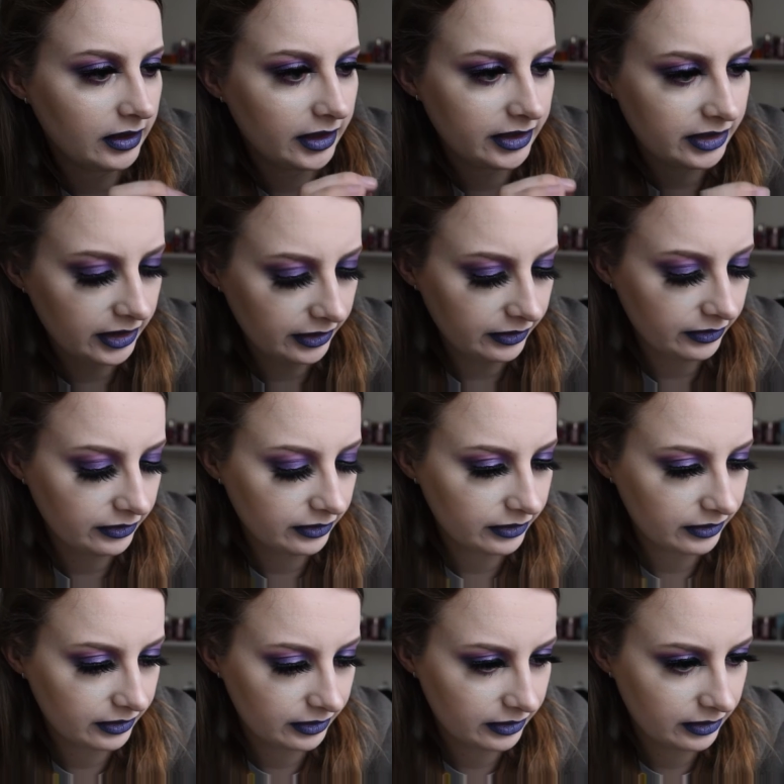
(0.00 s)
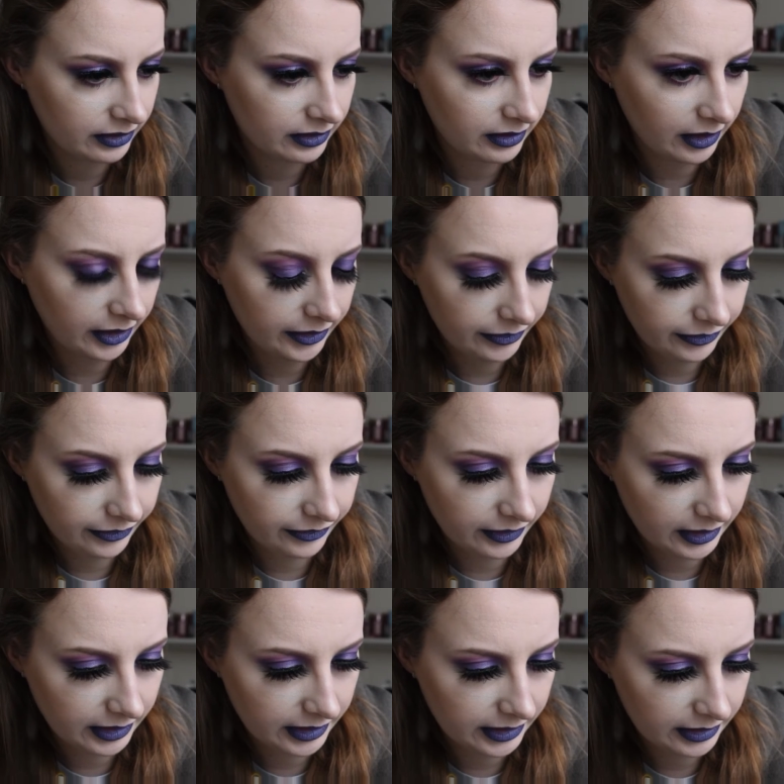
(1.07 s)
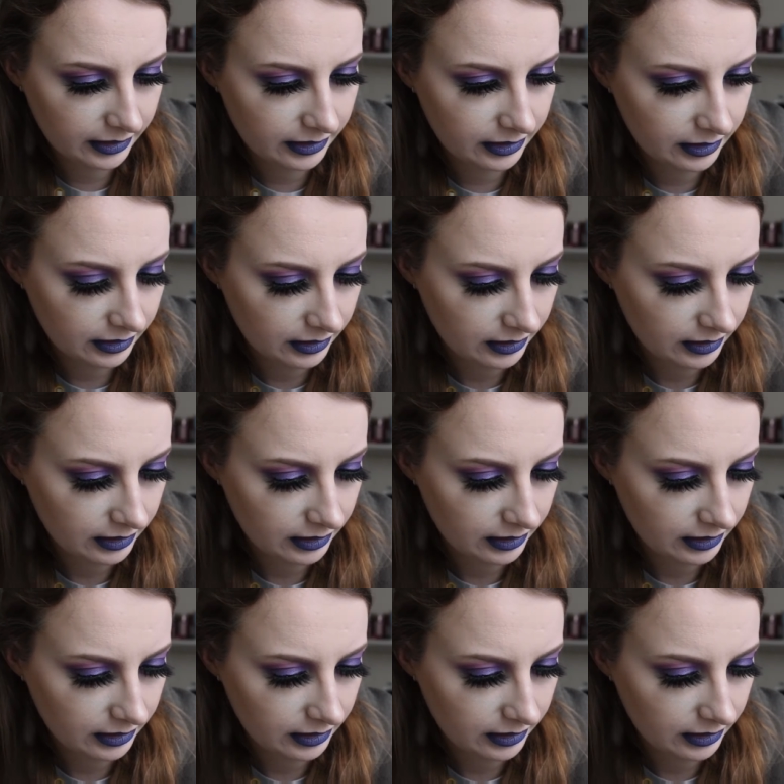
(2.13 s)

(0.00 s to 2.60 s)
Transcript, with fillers: I just don't find